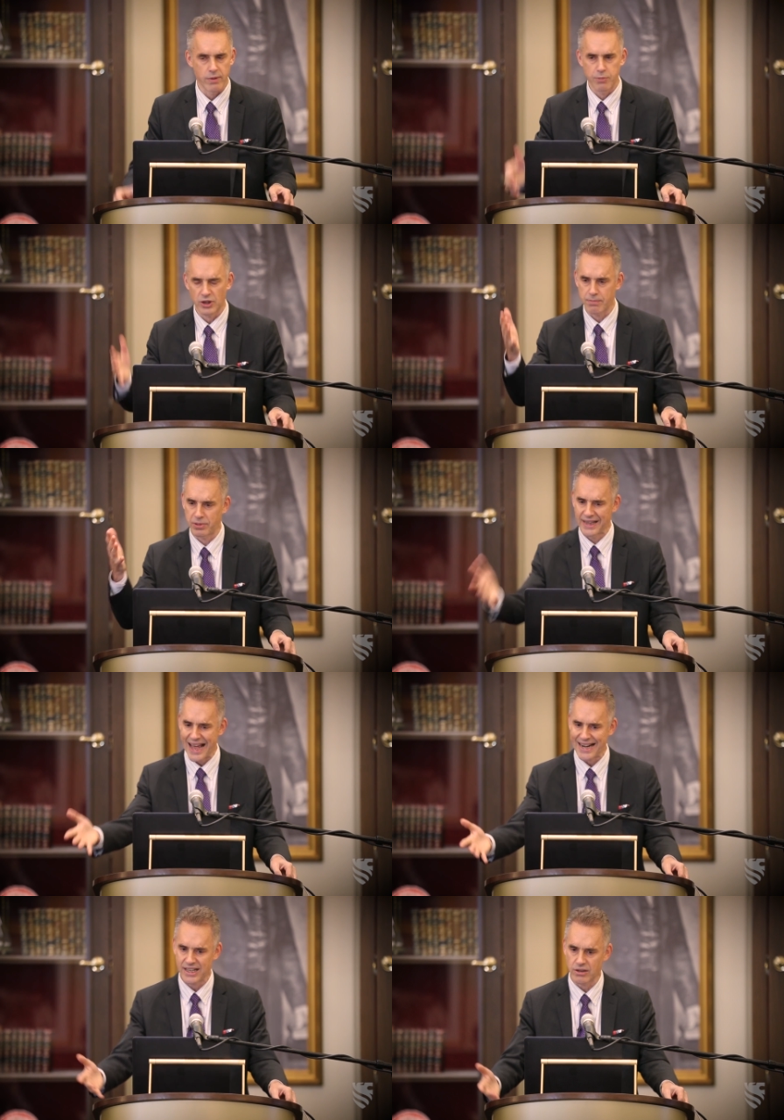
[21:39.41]
We put the
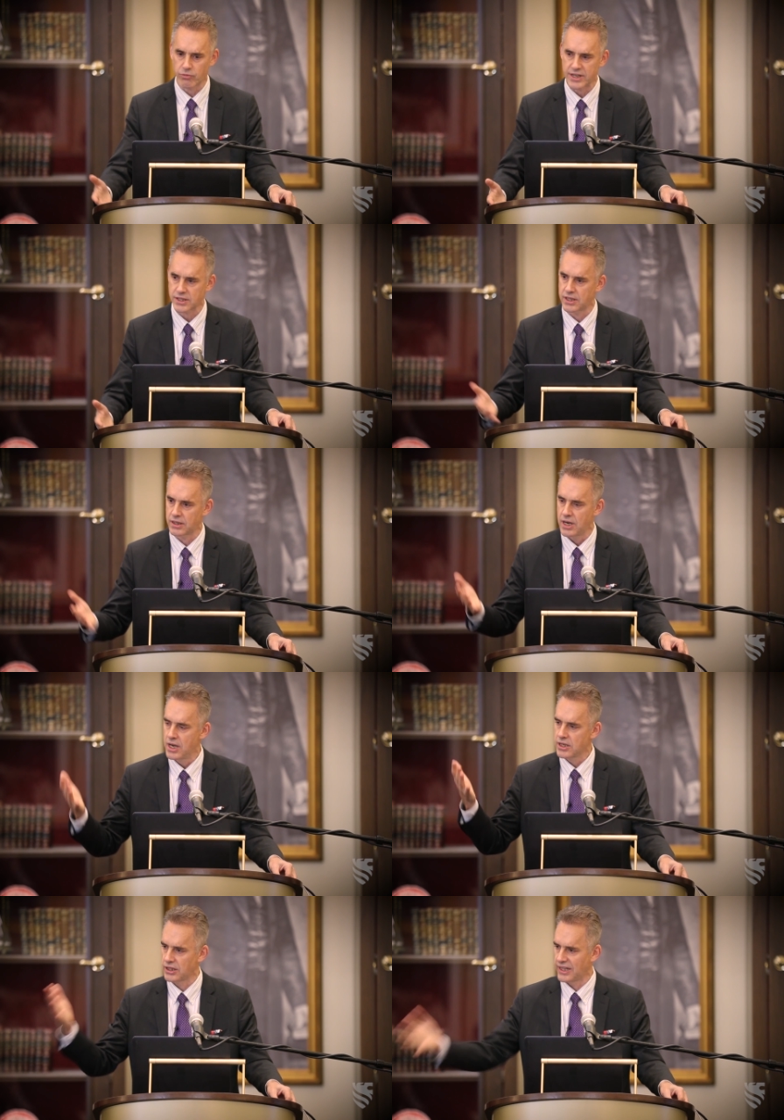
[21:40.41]
planet at risk
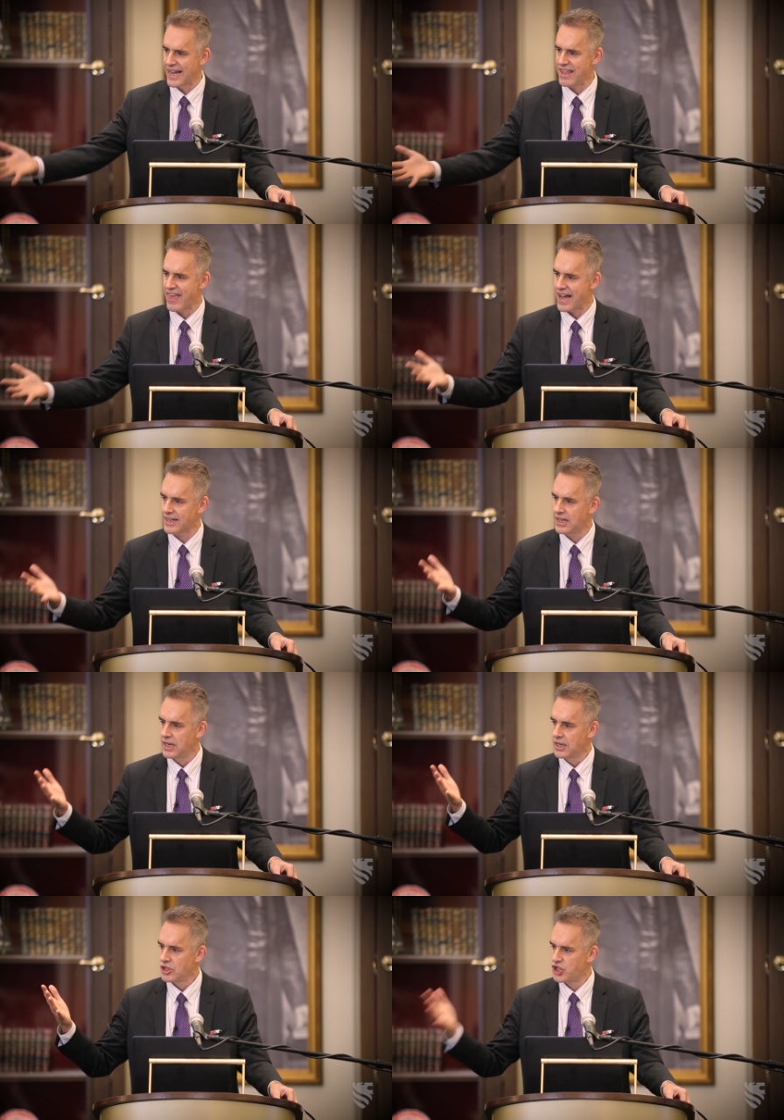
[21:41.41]
to lay
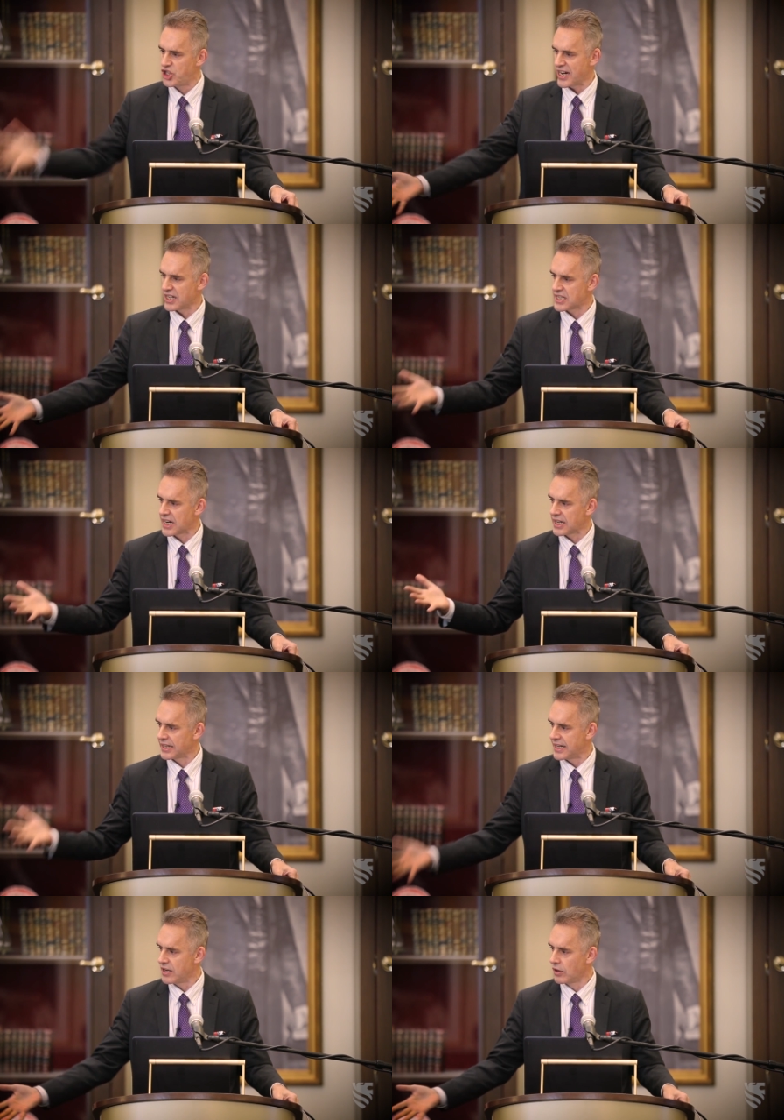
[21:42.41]
that
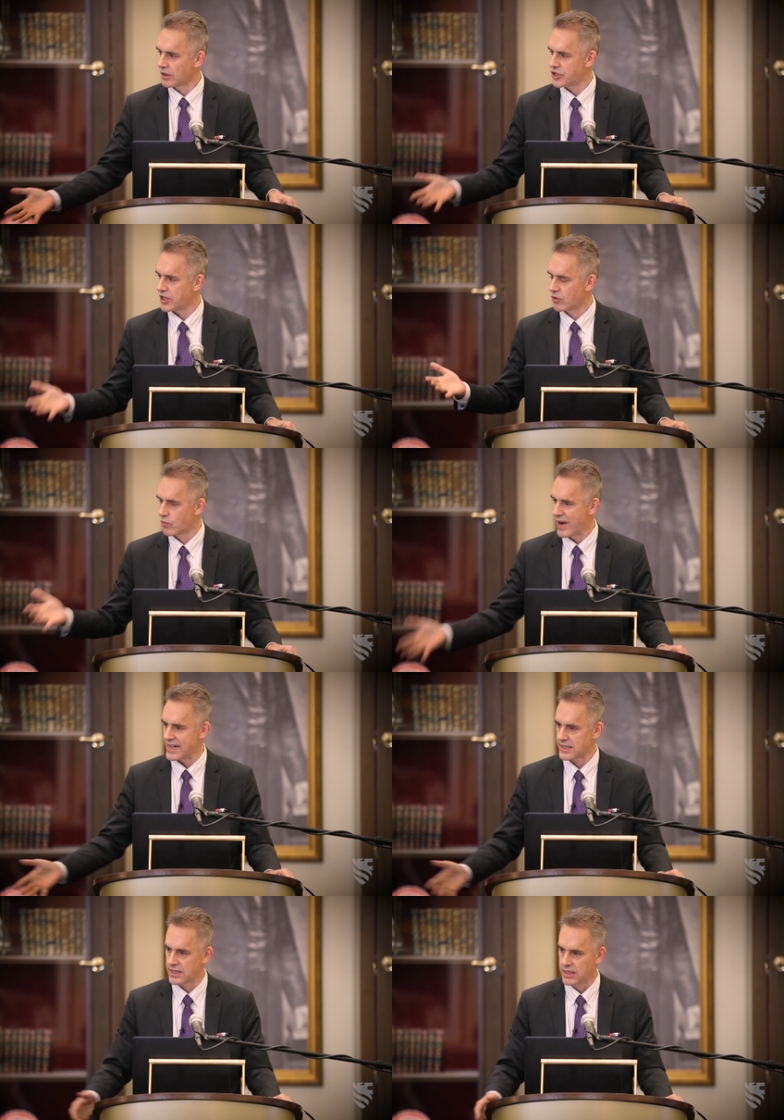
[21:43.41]
genocidal ideology to
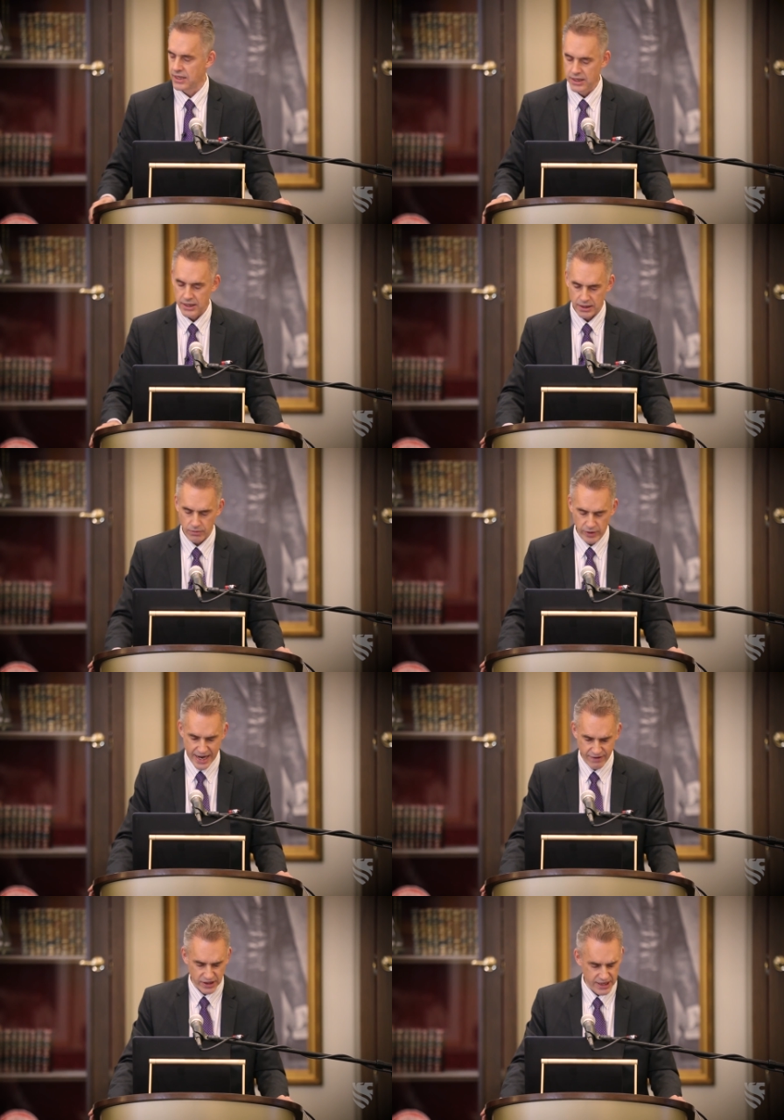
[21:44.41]
rest, and we
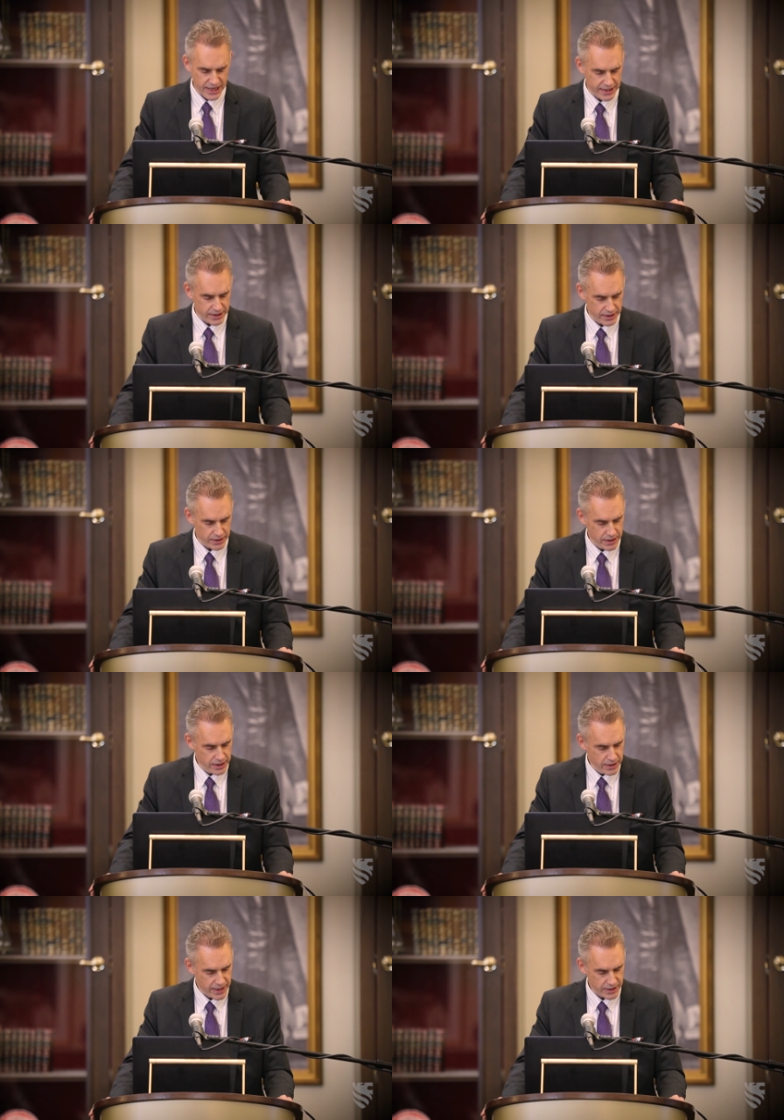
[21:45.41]
haven't done it, and
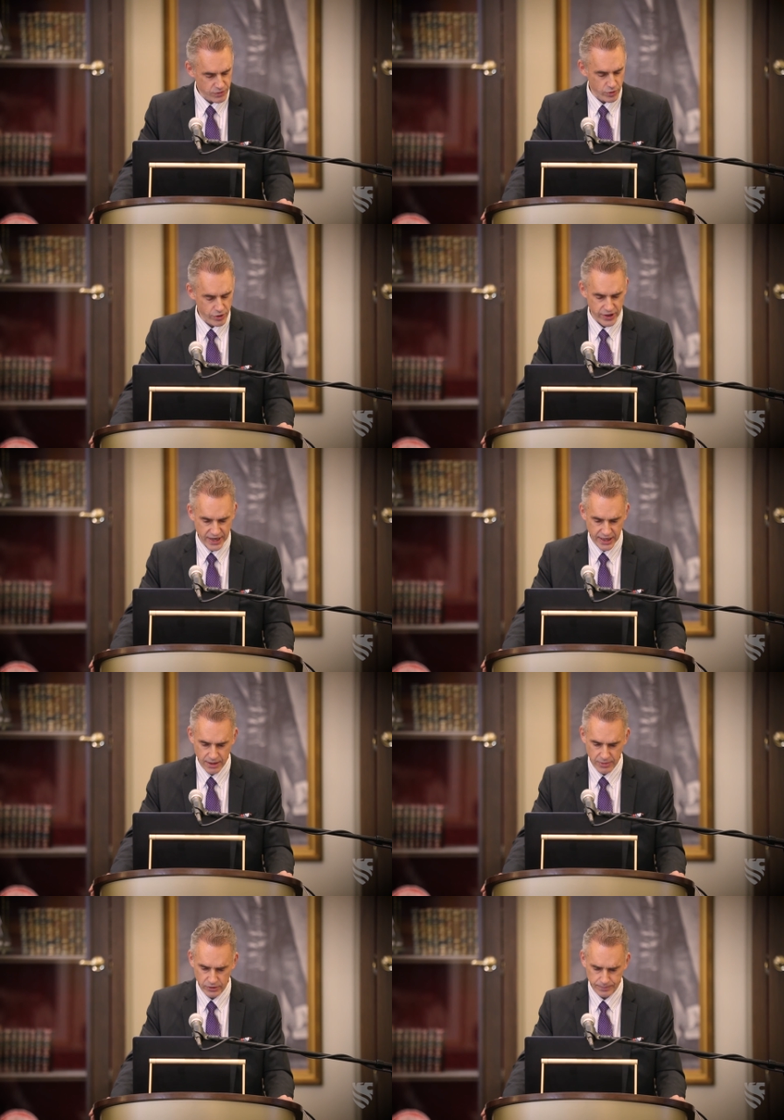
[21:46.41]
that's worth
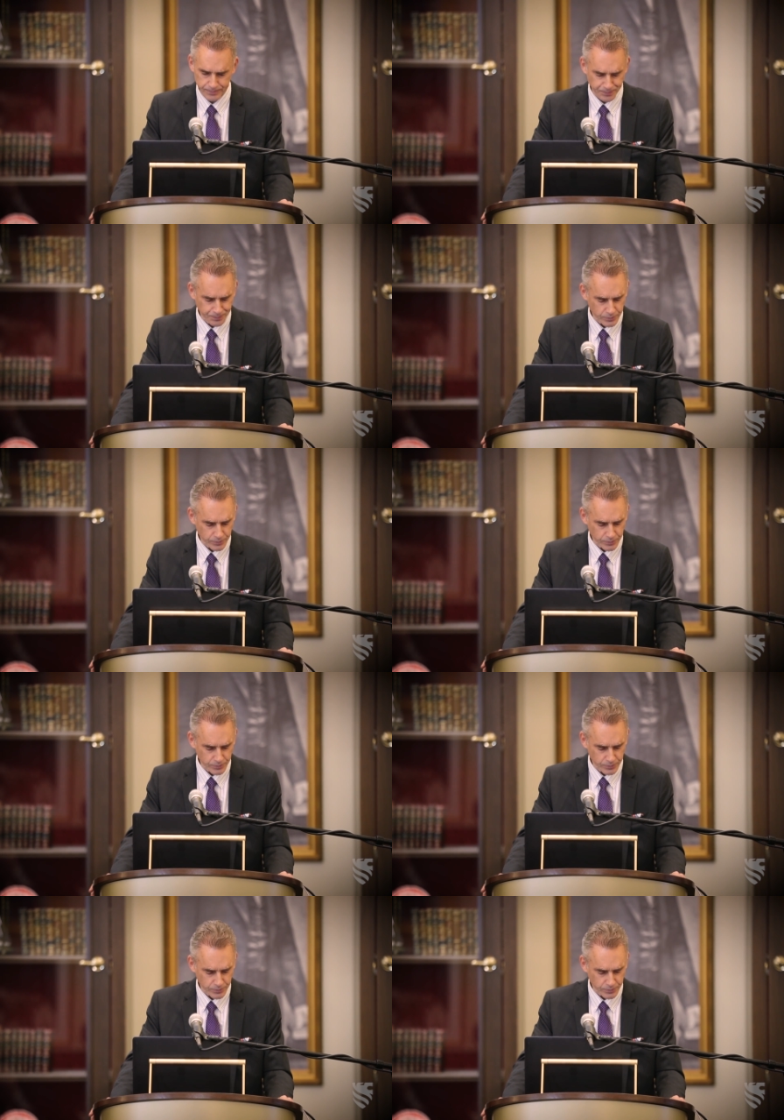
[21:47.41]
thinking about.